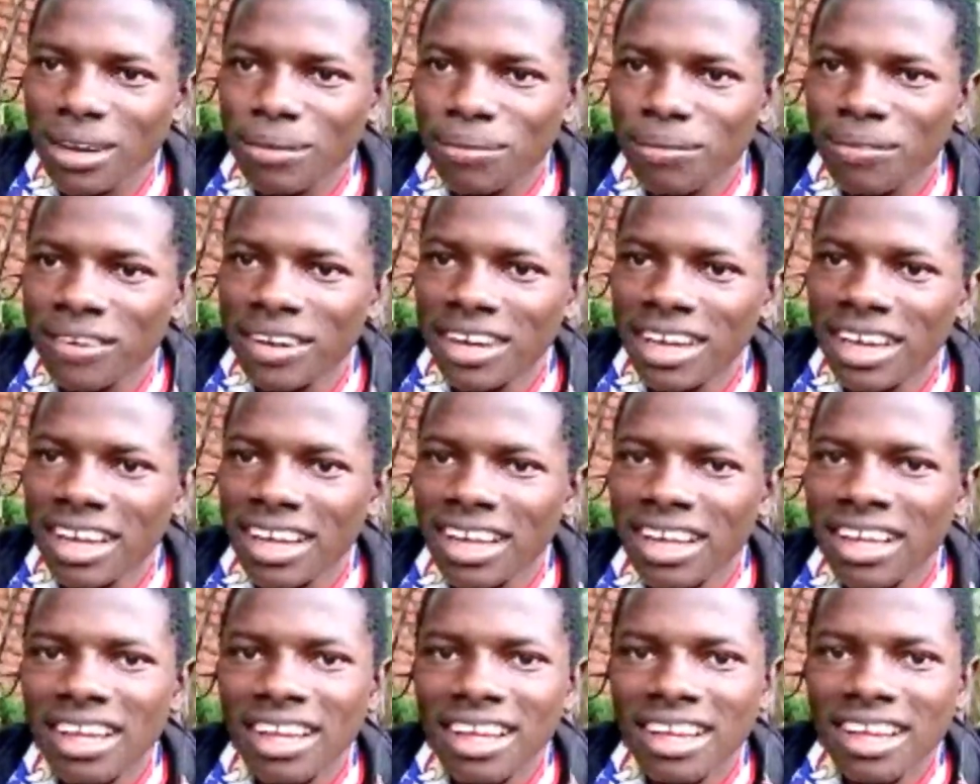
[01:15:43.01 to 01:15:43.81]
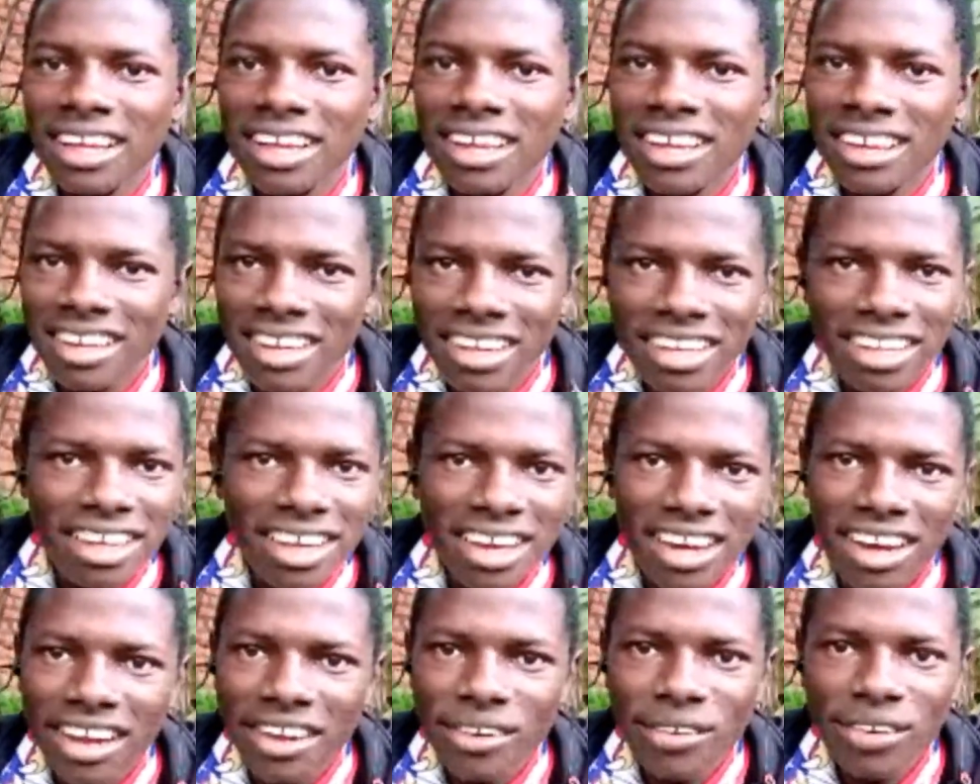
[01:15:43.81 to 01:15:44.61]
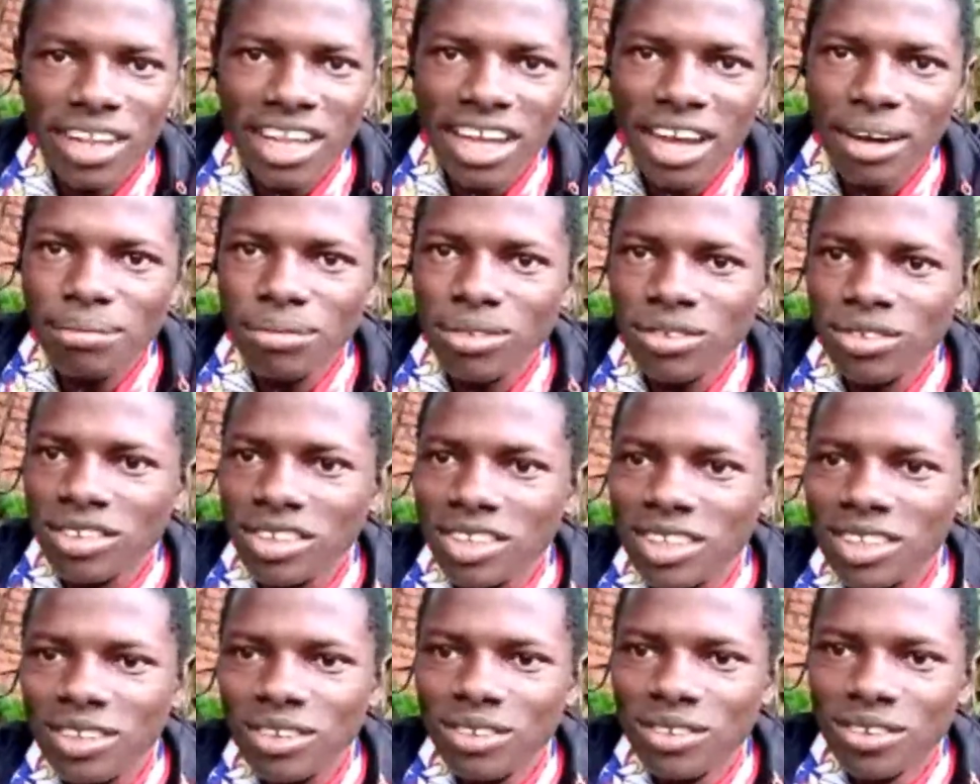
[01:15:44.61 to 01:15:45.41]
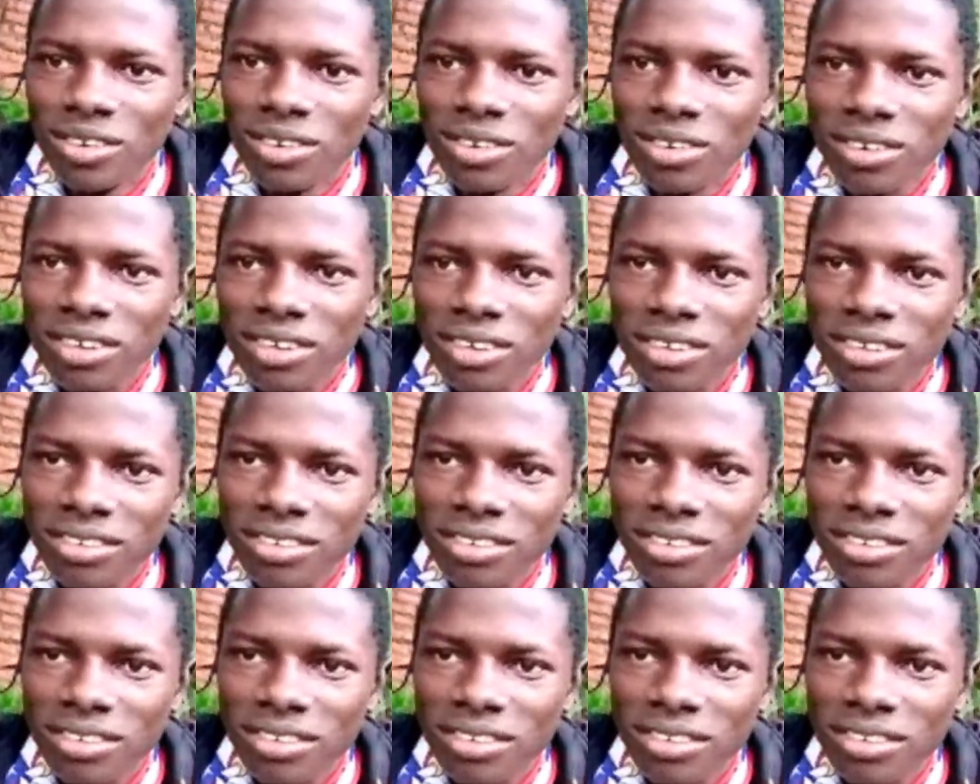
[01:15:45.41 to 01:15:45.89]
somewhere. Yeah, I will come to see you.